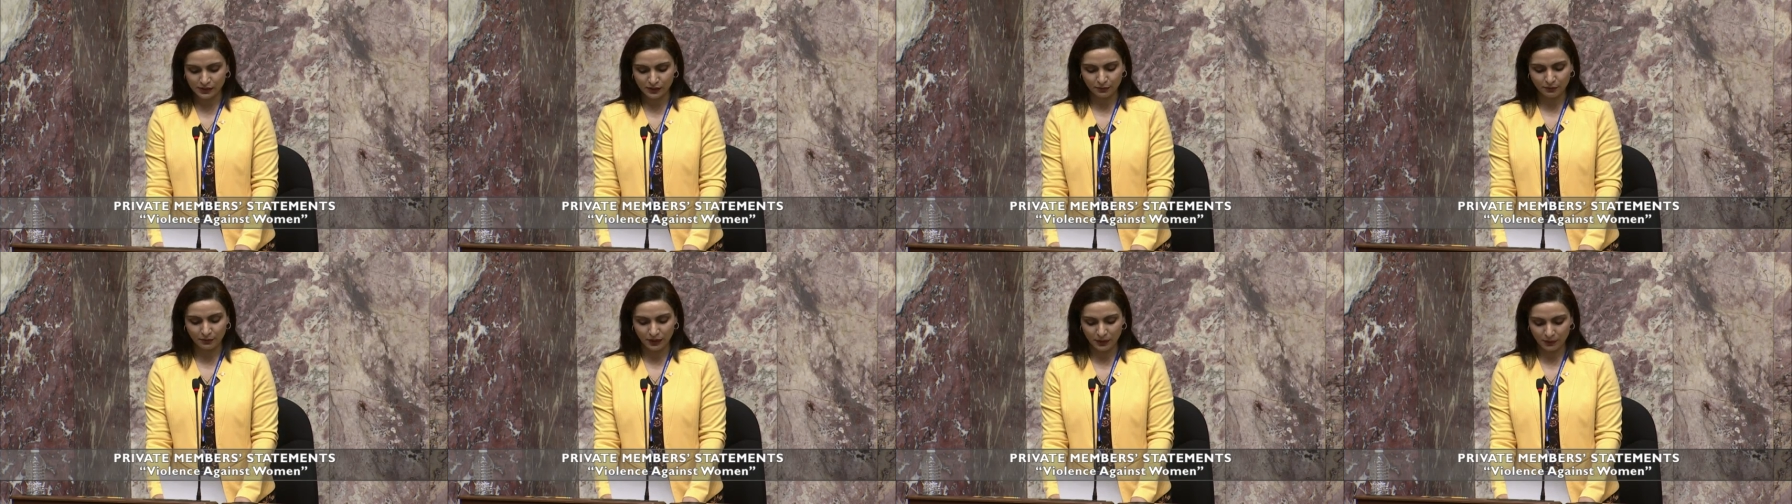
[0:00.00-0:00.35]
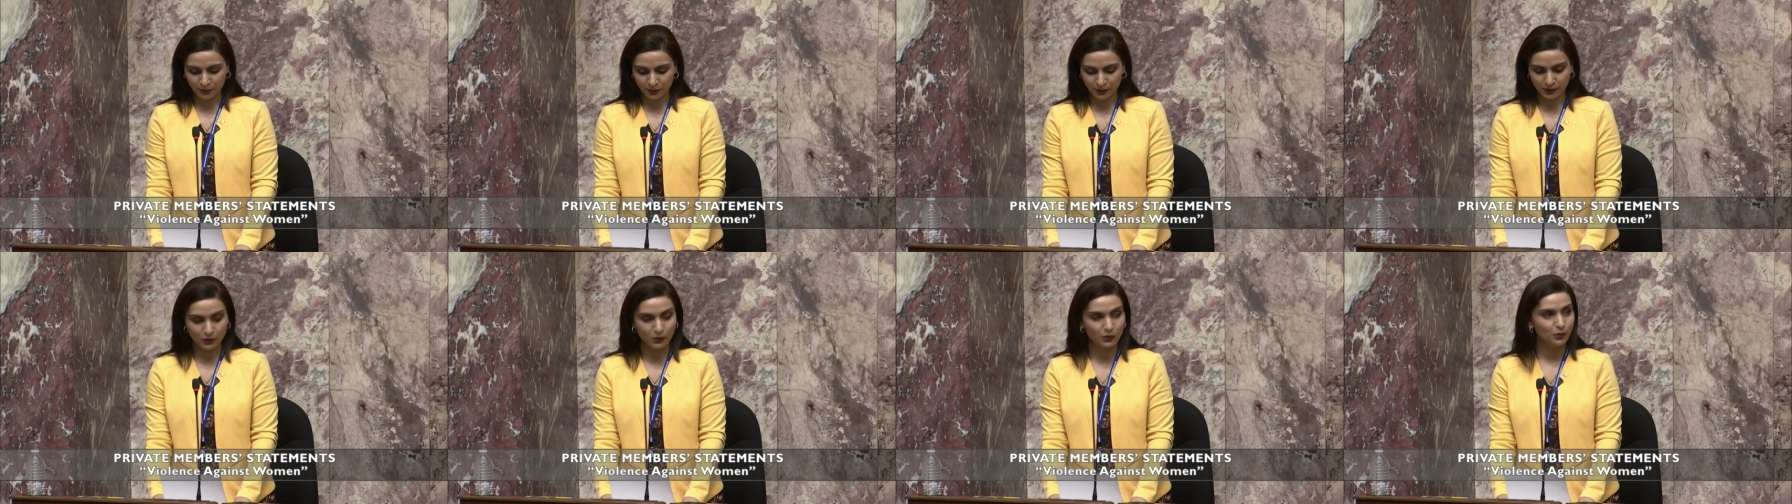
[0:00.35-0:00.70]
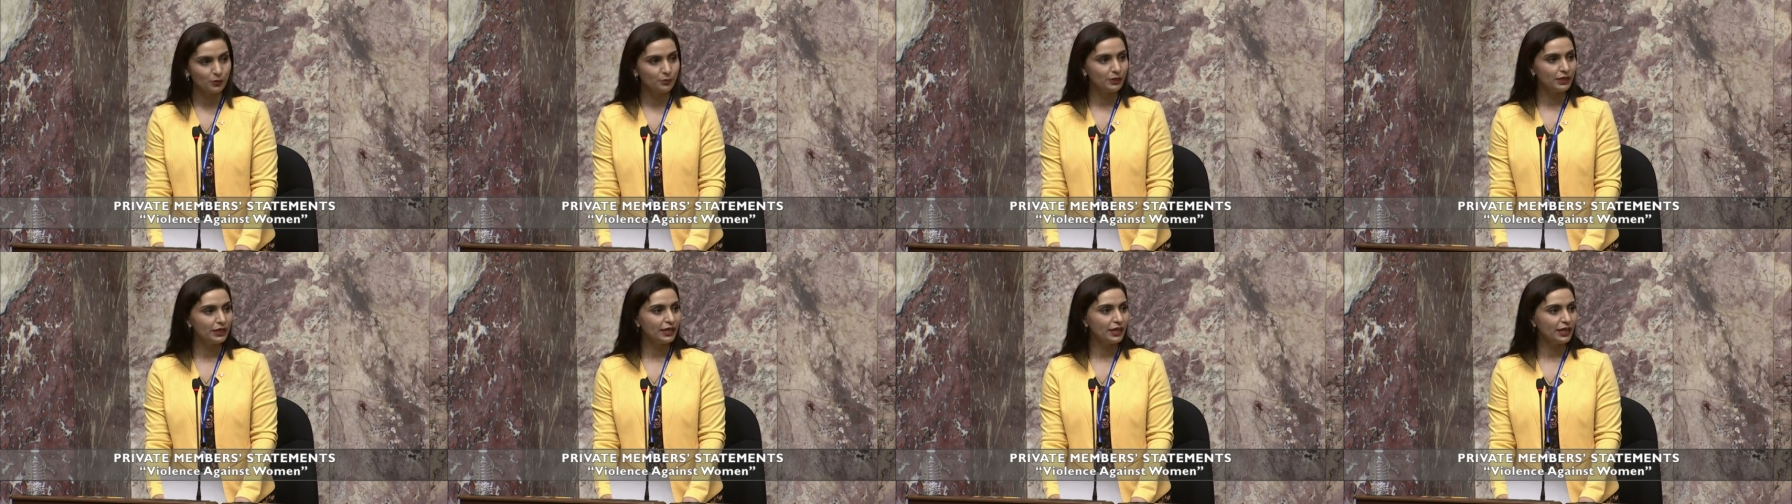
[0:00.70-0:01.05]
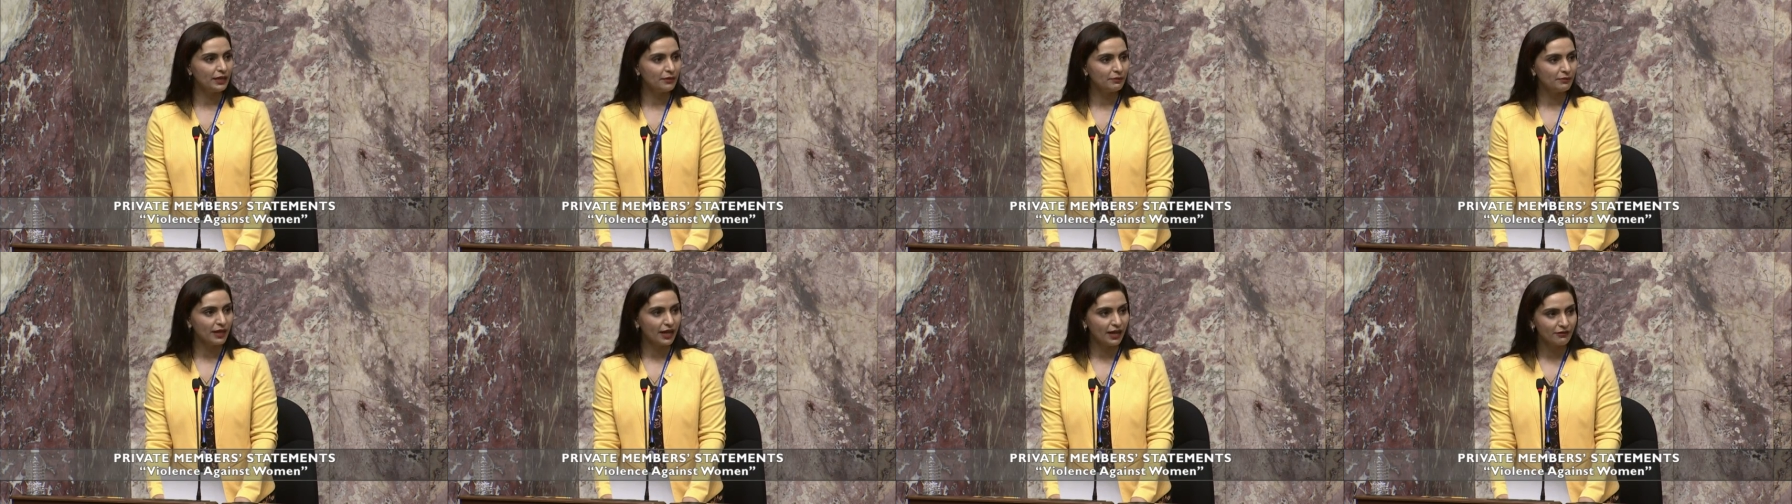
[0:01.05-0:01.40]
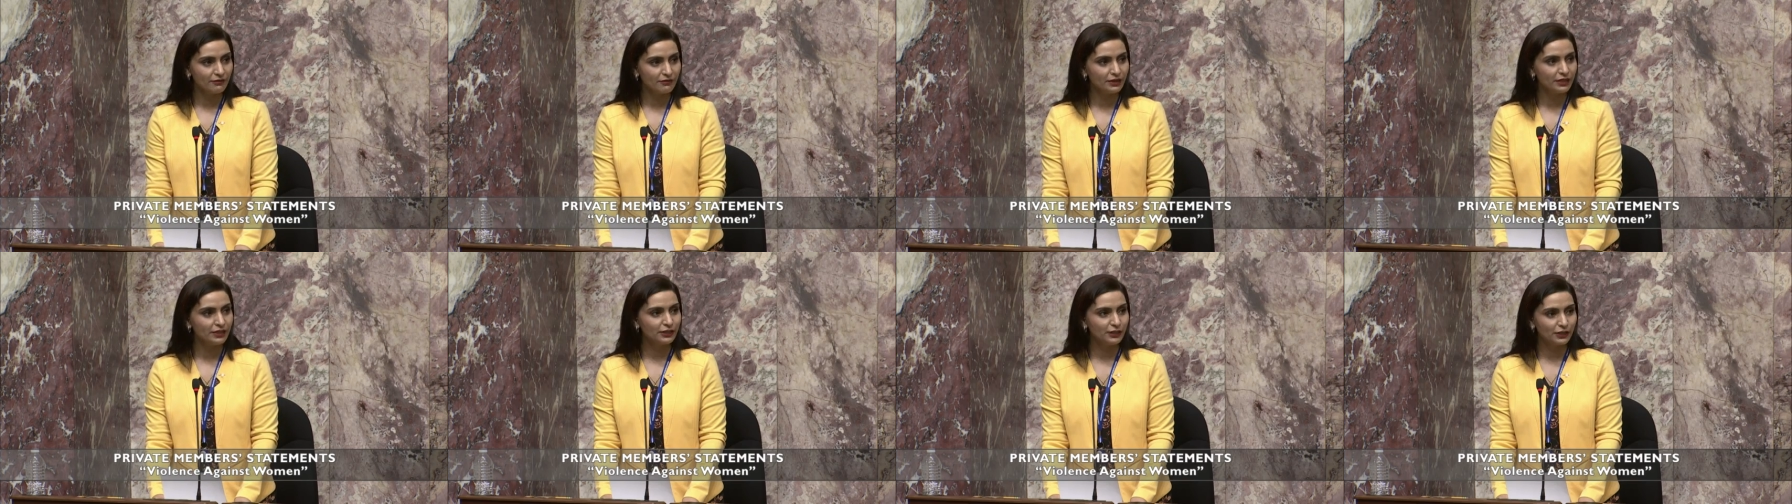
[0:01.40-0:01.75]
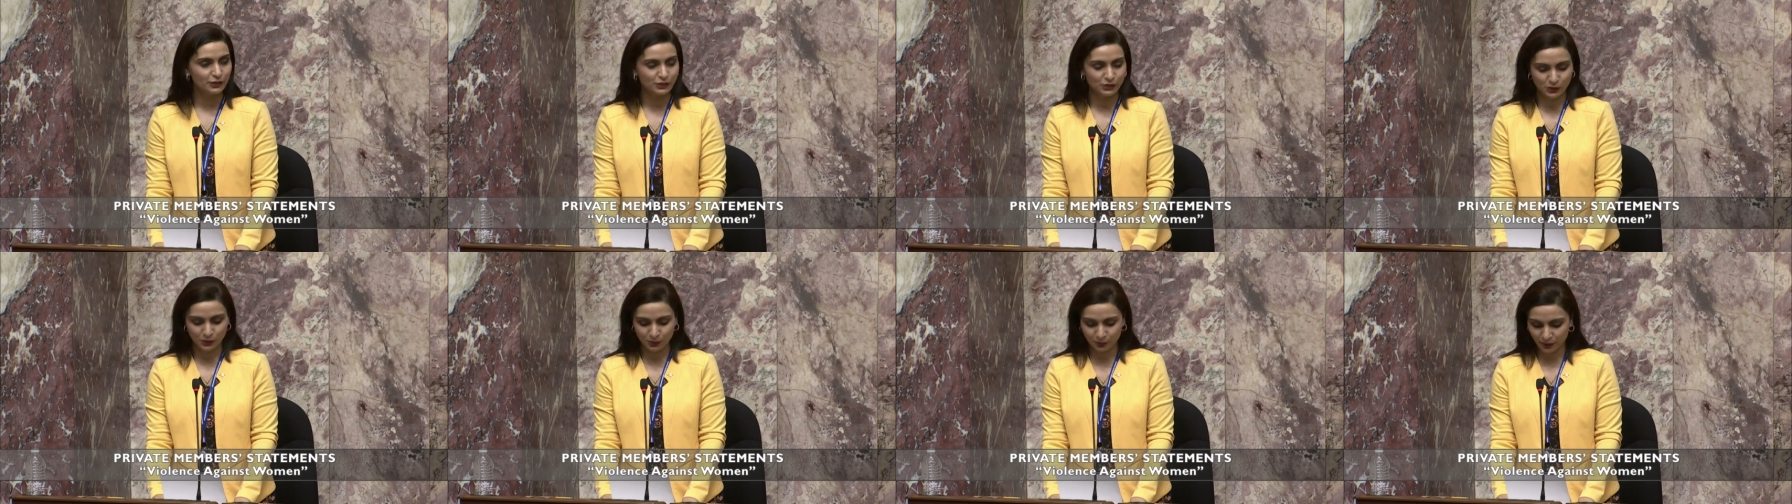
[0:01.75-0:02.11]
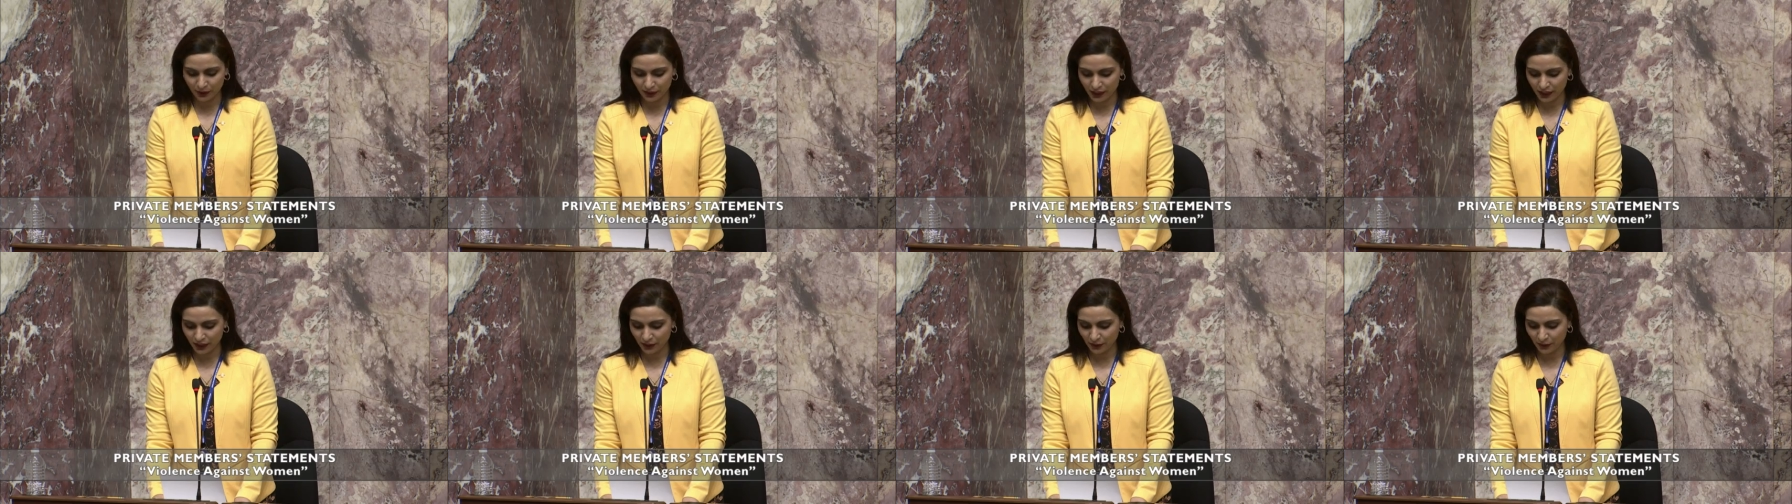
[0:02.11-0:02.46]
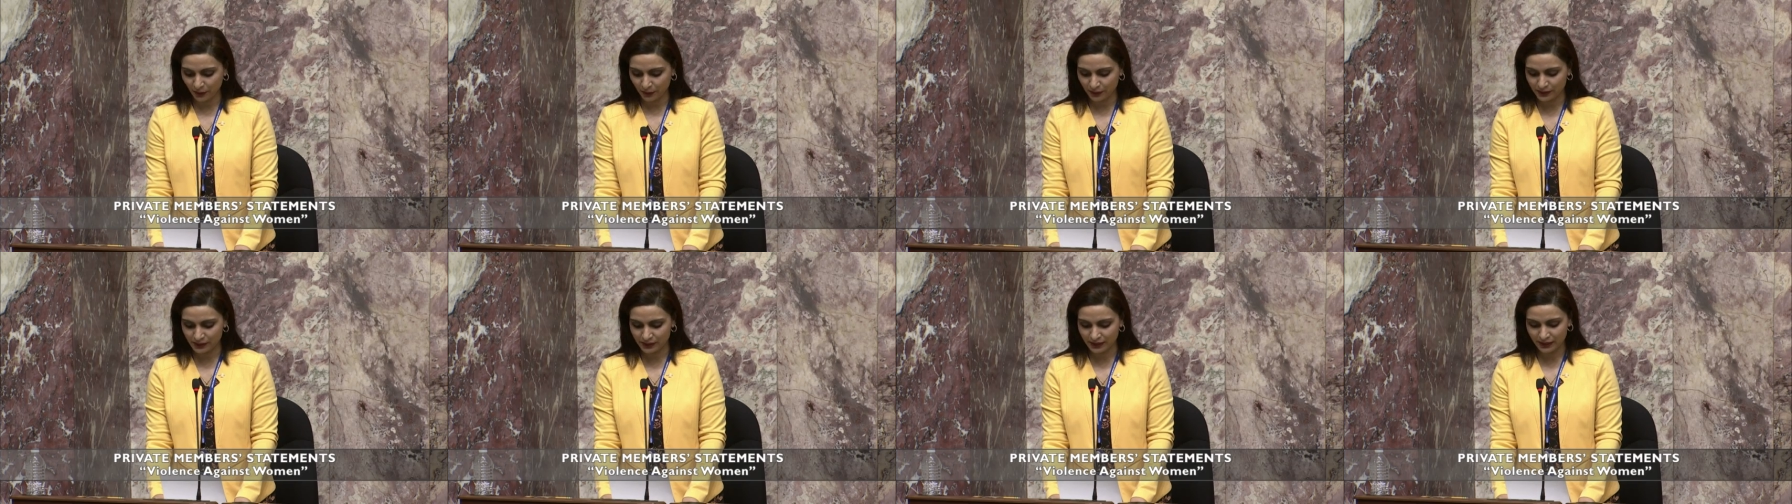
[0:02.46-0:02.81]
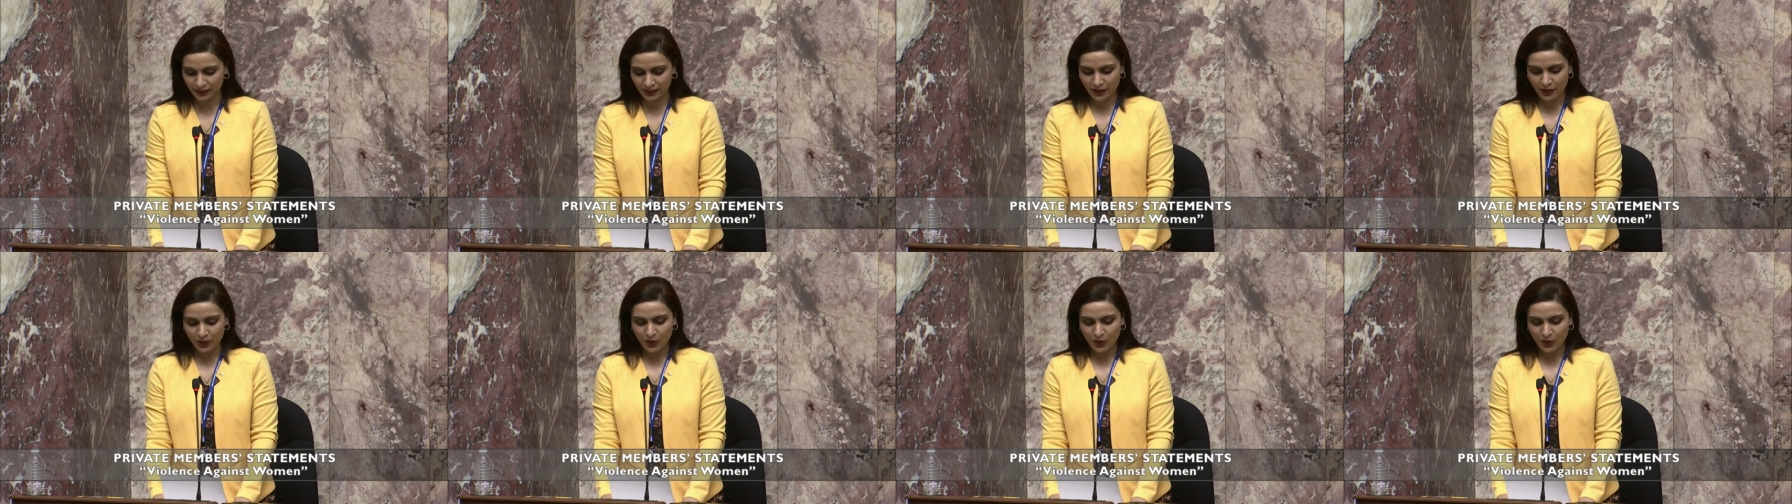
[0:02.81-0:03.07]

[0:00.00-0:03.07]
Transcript: of people who became everyday superheroes